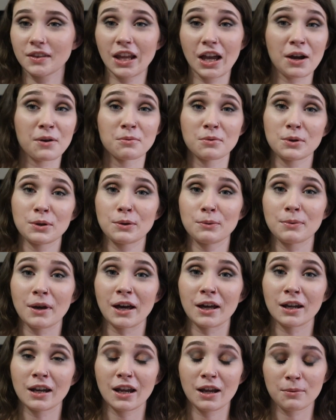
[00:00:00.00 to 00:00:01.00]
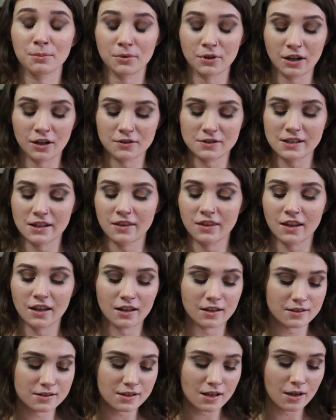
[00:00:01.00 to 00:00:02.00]
I'm really bad at pronouncing
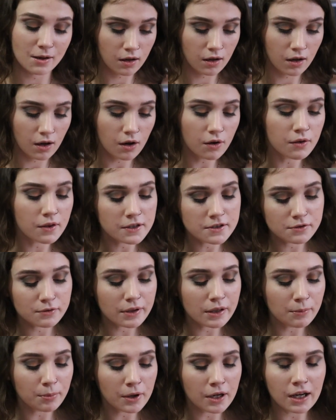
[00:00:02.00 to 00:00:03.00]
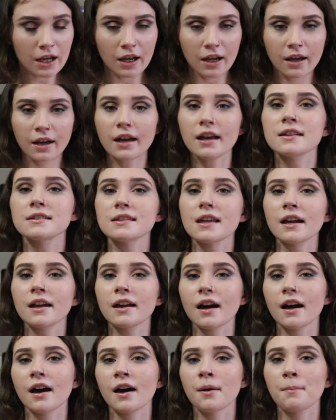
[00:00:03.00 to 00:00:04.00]
things. Oh, that's really pretty. It's
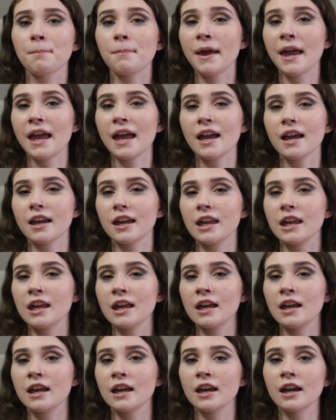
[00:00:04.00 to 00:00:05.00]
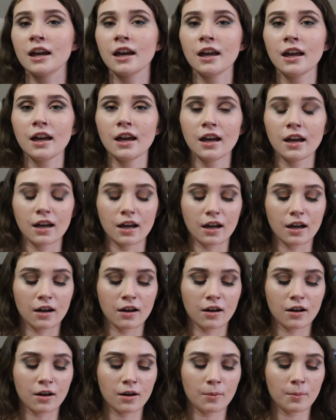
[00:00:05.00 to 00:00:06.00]
like a pinky,
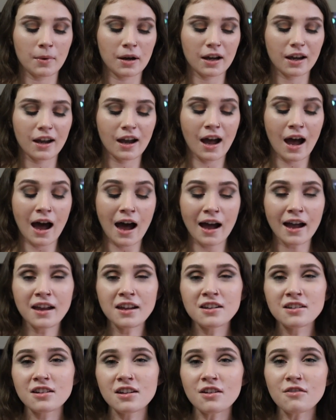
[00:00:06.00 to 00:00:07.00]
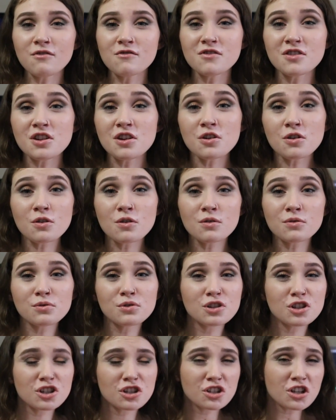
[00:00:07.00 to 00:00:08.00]
kind of
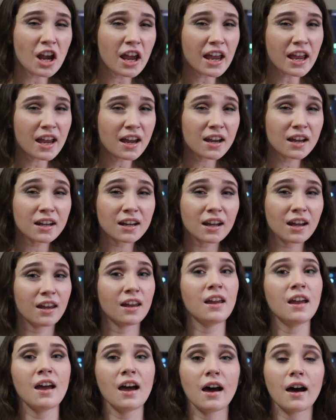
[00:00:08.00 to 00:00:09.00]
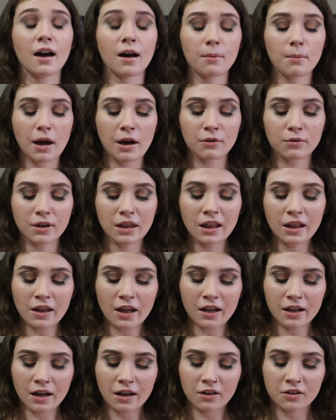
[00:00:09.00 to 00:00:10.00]
nude shade. I really
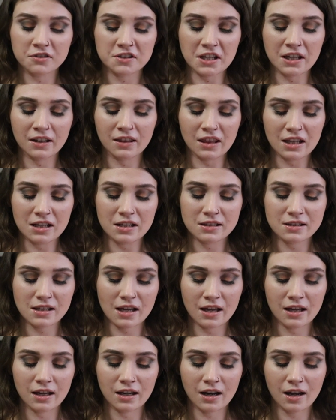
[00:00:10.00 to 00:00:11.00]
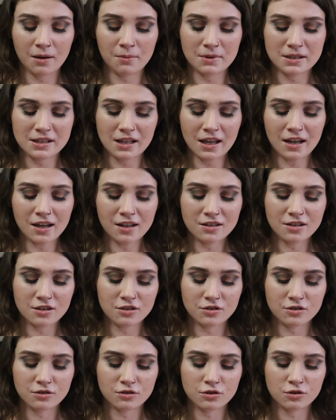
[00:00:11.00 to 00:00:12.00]
like colors like these, and I'm excited to
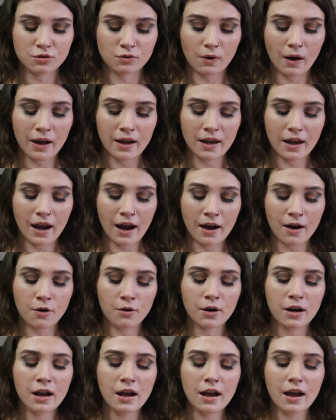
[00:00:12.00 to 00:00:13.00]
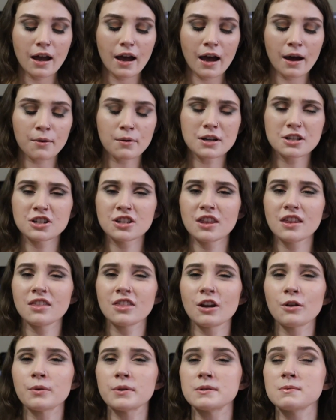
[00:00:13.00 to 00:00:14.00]
try it out. I wish that
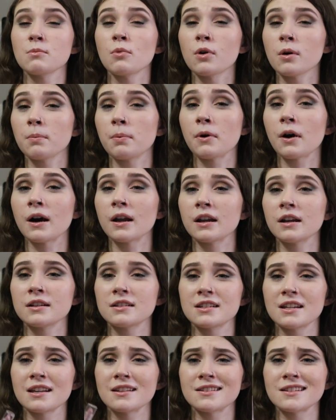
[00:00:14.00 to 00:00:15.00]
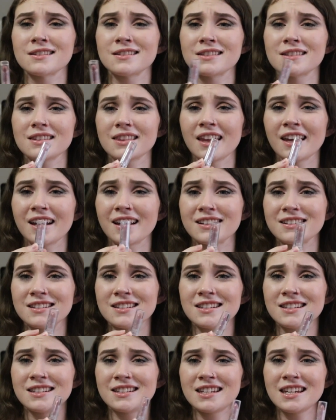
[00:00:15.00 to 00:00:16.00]
there was more product, because it's like a
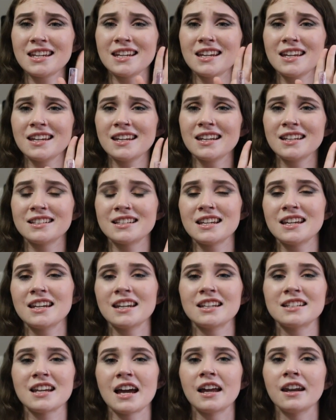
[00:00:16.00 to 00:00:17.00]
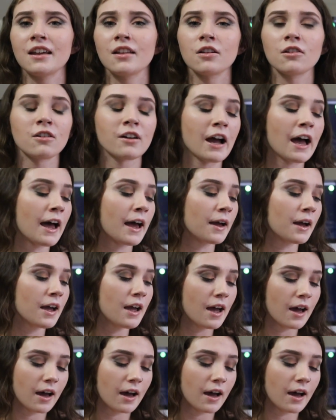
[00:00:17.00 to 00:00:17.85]
teeny tiny little guy.